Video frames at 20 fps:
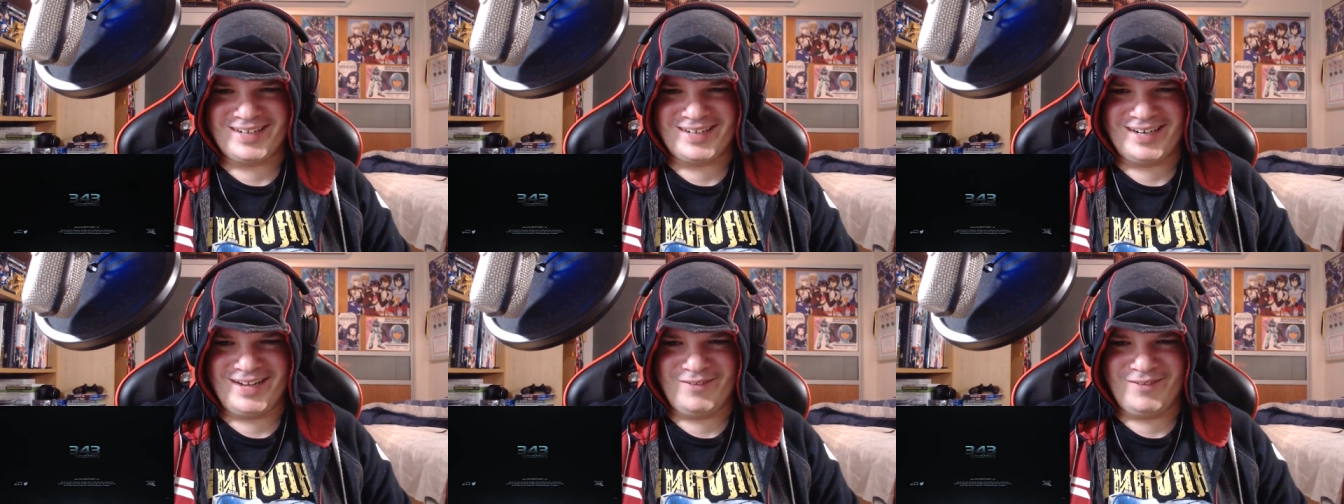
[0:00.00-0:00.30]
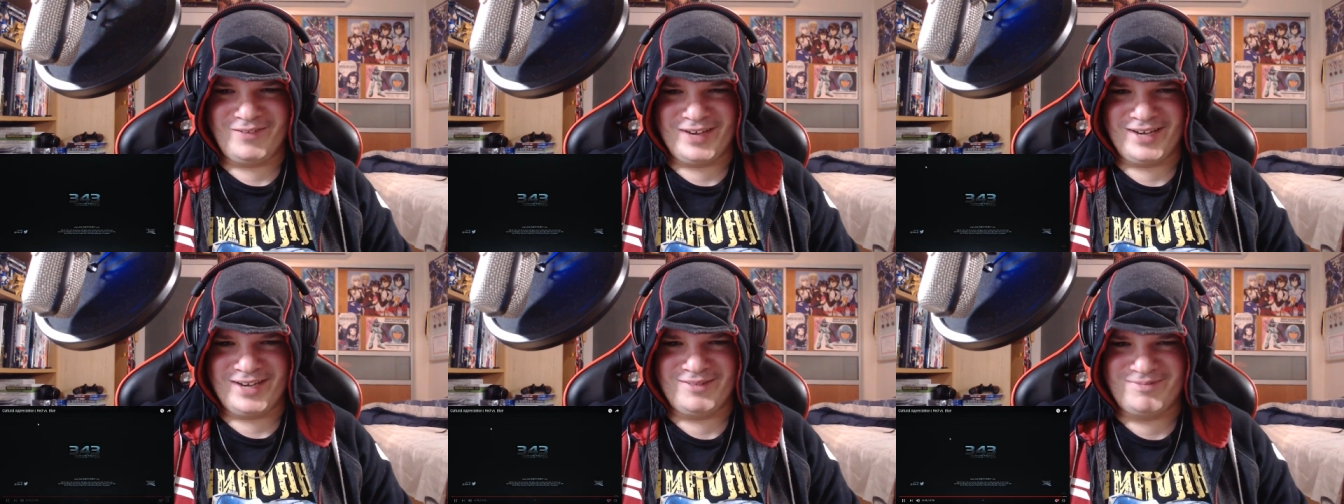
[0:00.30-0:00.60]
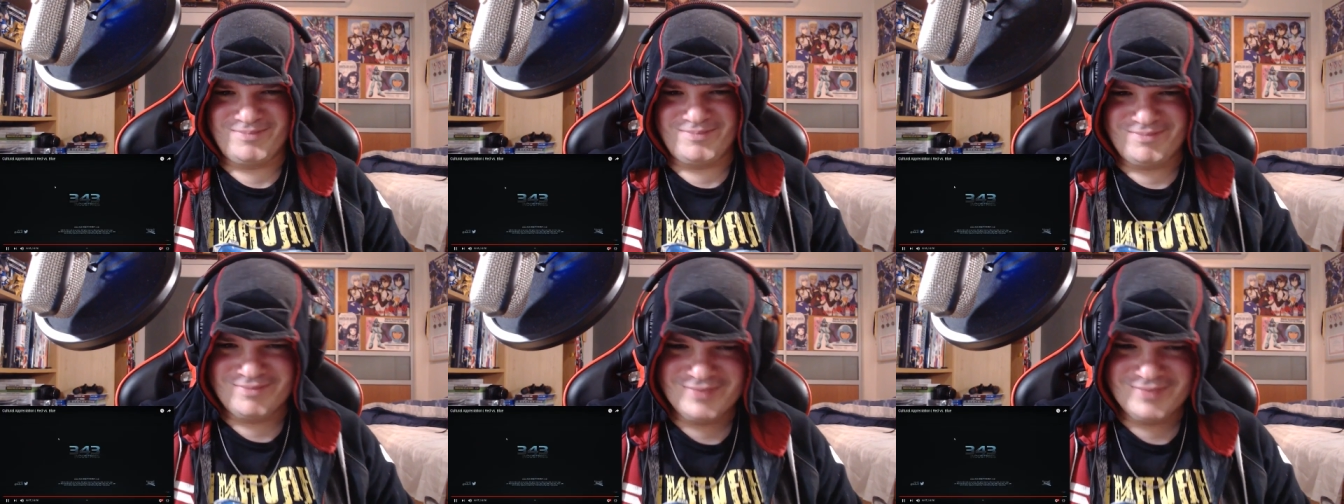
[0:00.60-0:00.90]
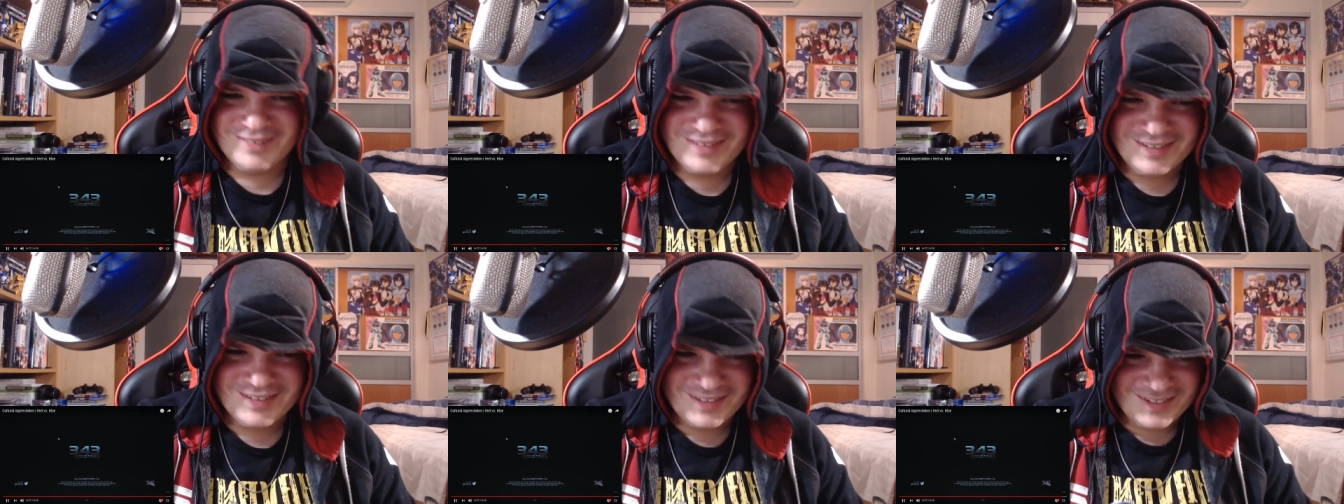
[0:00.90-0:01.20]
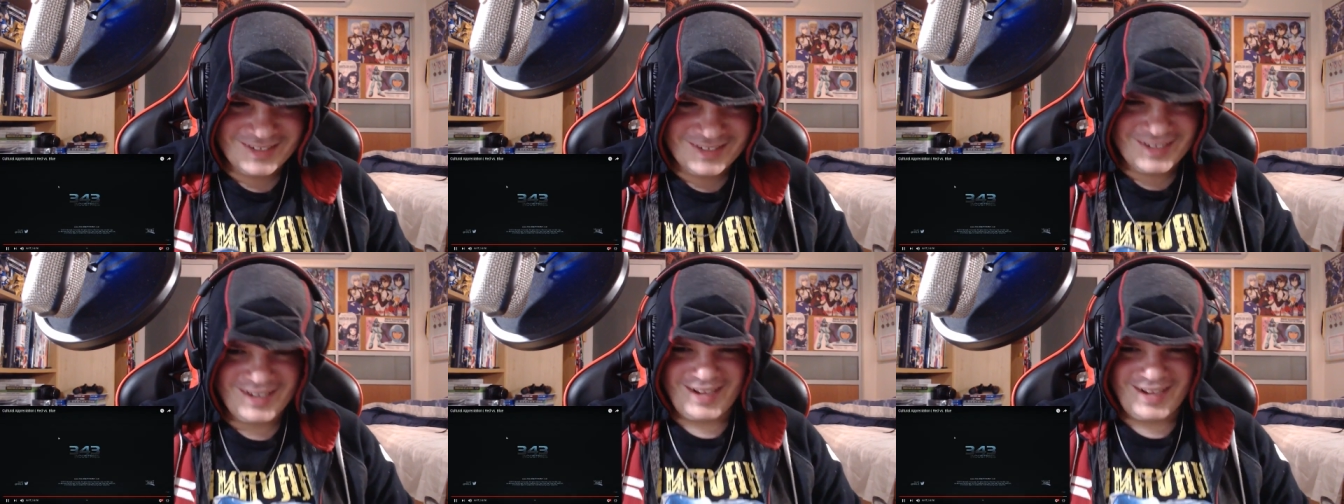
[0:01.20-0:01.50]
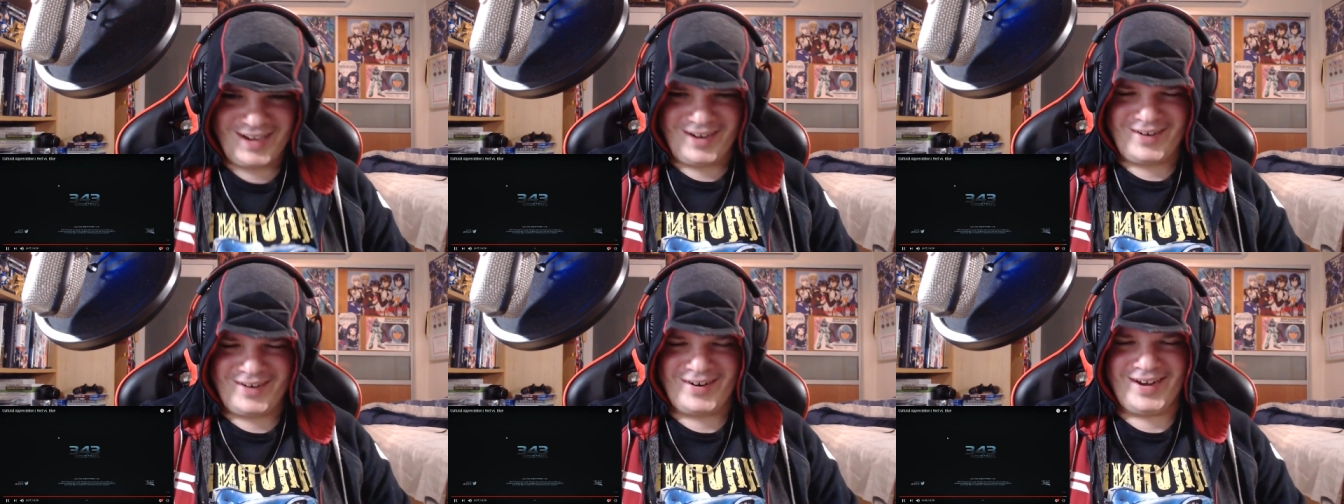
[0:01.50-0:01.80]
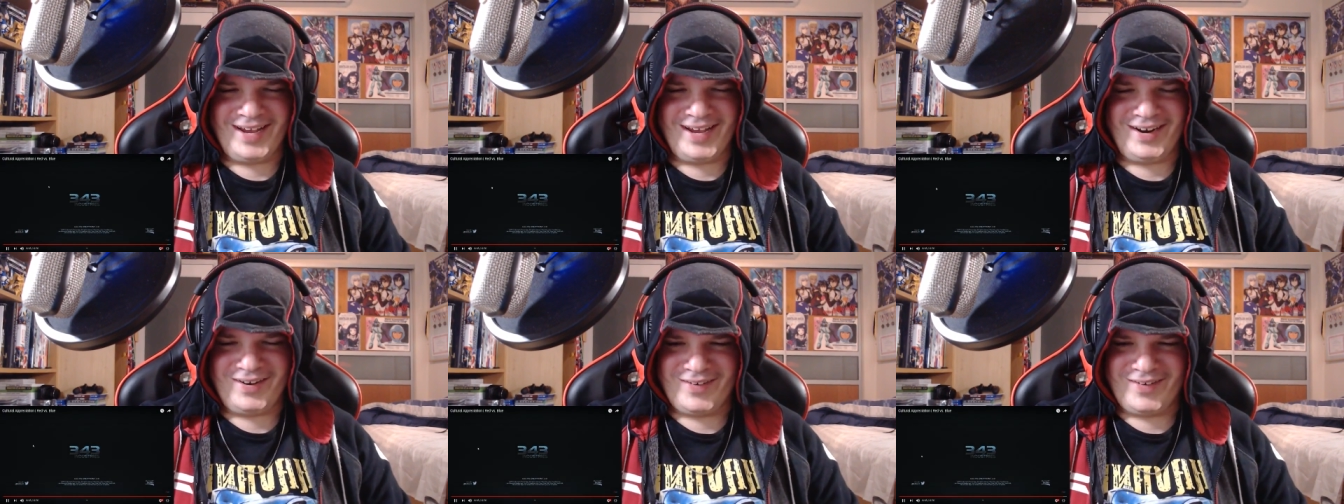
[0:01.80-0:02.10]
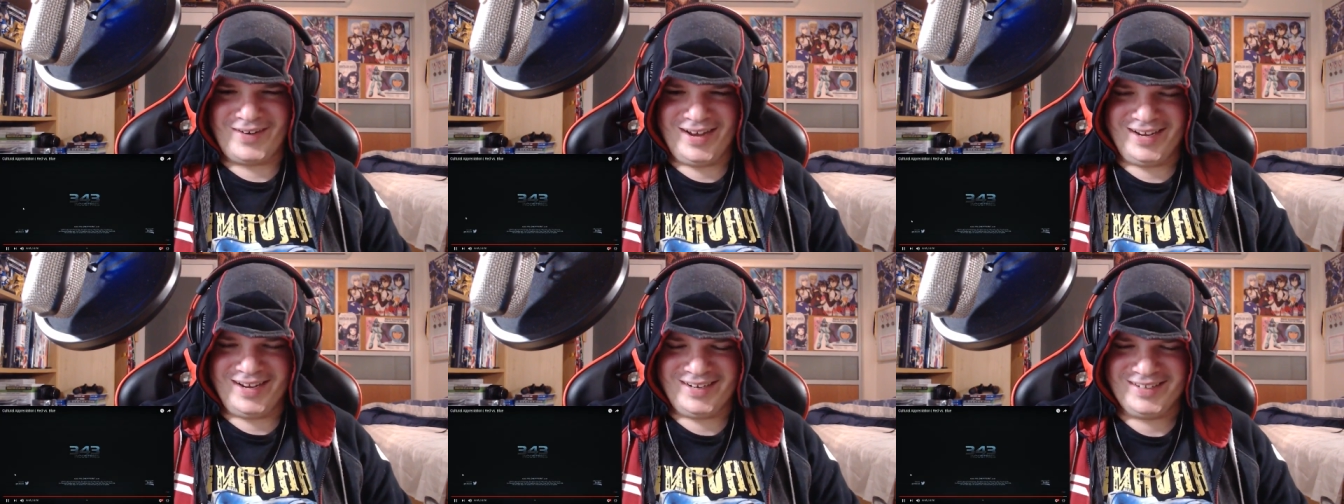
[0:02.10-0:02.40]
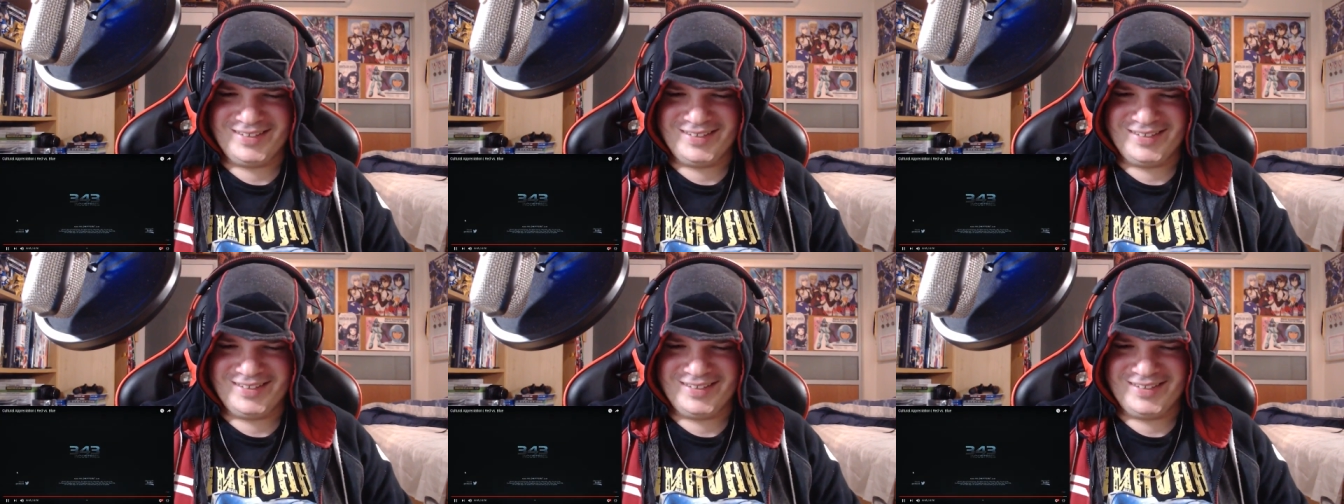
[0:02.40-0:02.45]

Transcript: I love you. All right, all right.